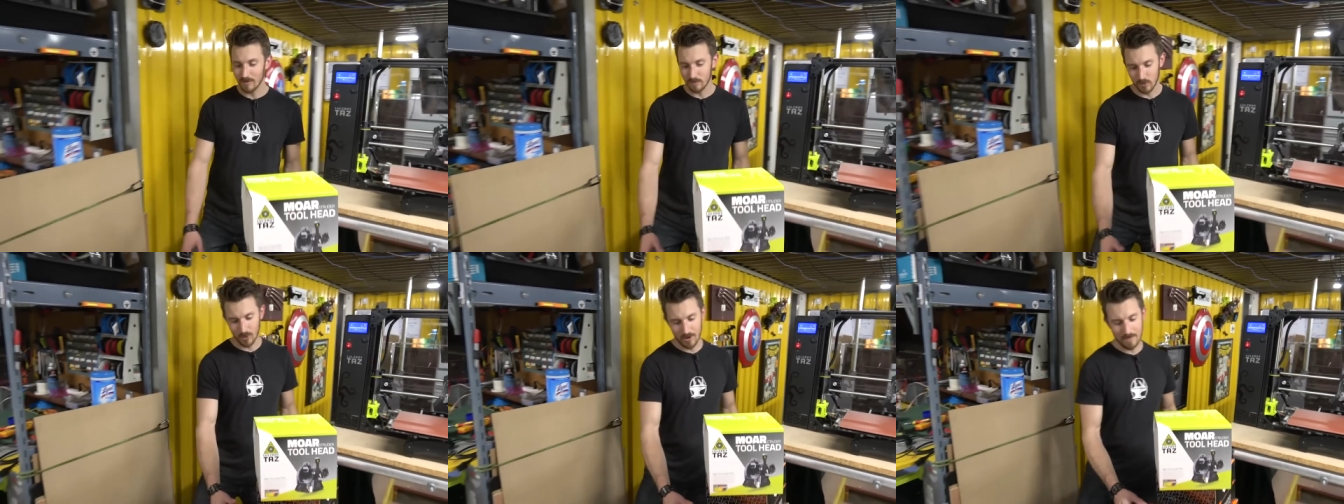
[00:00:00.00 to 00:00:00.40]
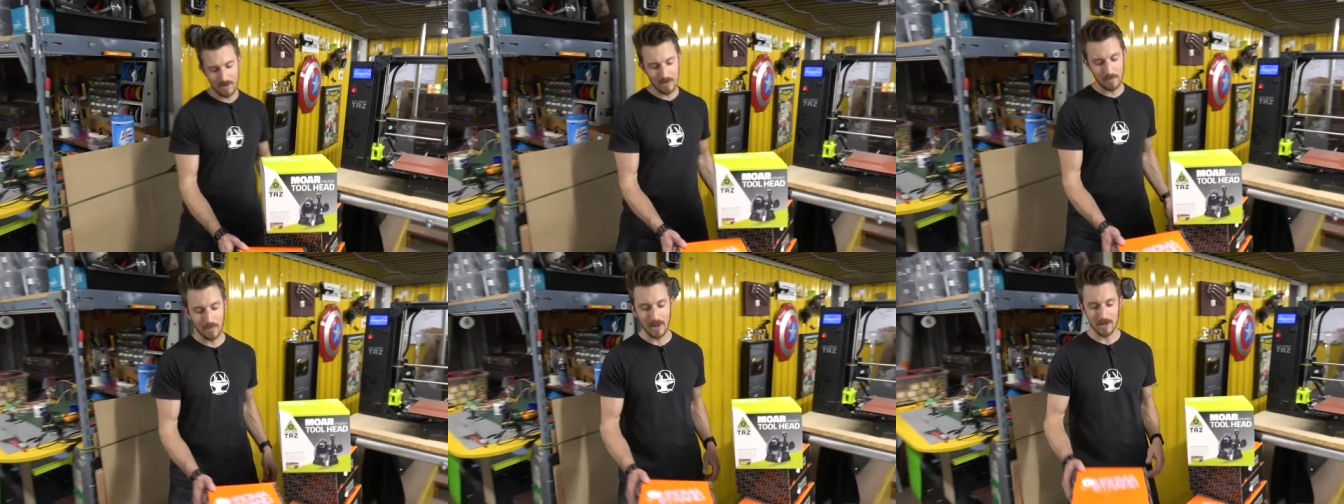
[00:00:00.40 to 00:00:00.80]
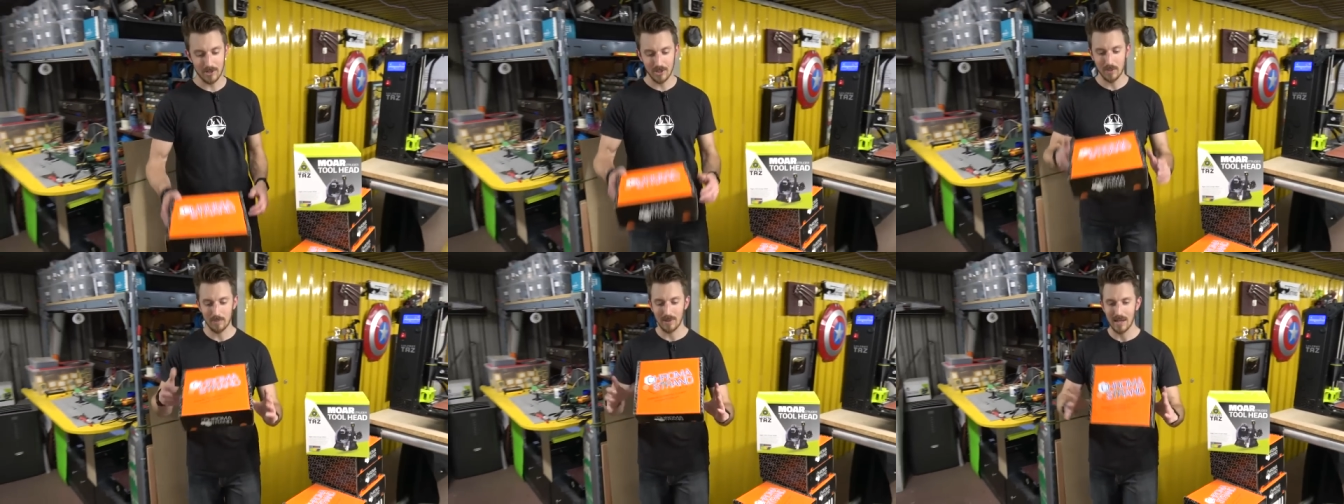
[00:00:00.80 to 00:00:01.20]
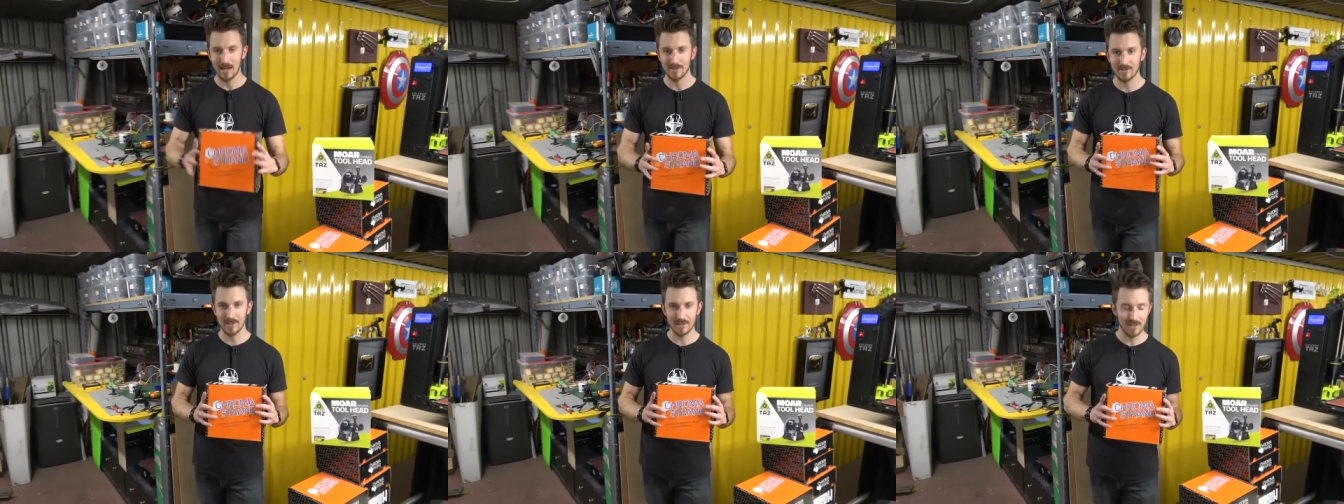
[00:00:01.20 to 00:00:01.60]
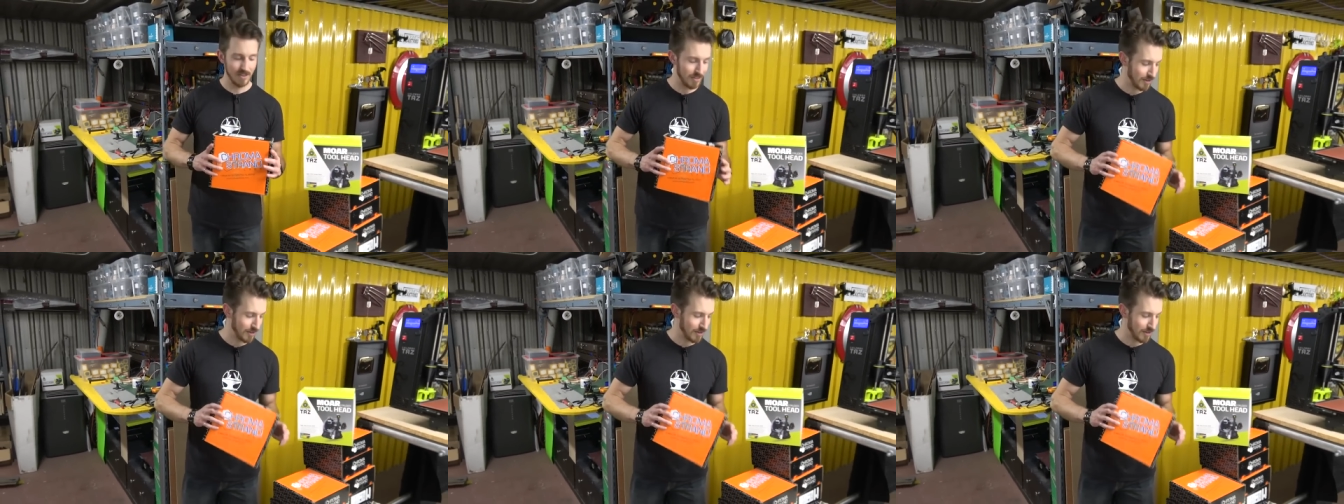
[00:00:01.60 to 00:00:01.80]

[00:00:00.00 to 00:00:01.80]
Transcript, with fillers: of premium PETG plastic,